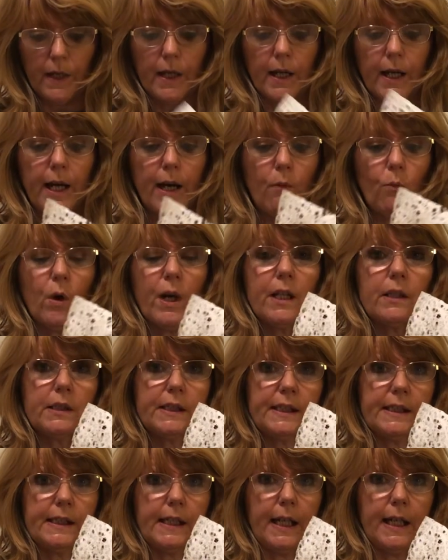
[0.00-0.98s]
it will
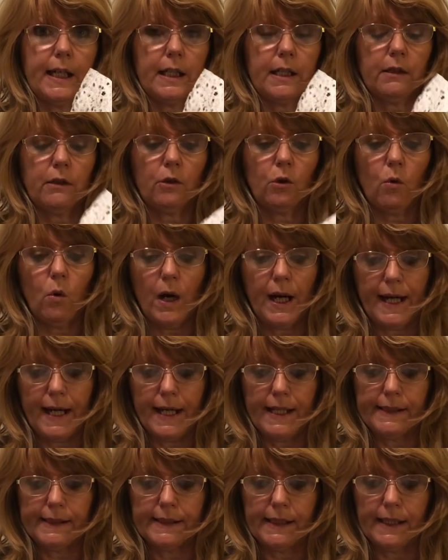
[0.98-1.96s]
stick quite
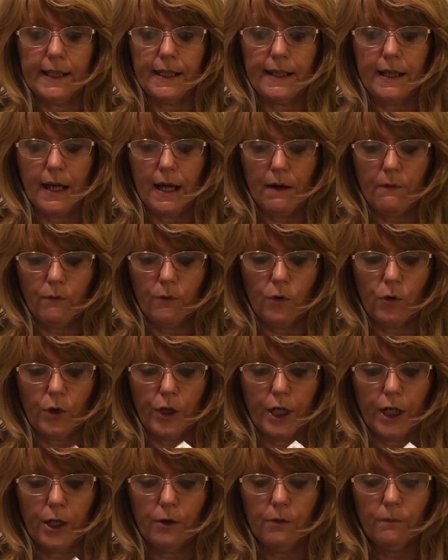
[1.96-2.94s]
easily there for
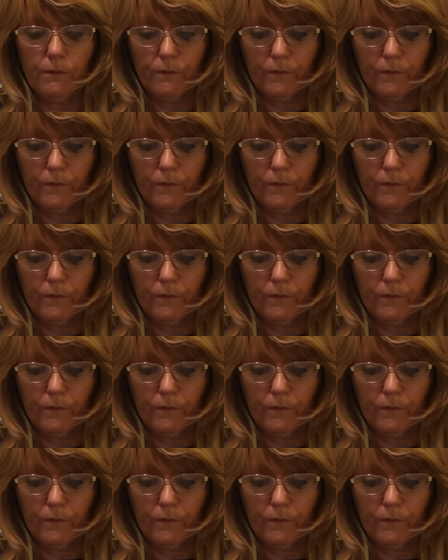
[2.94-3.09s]
you.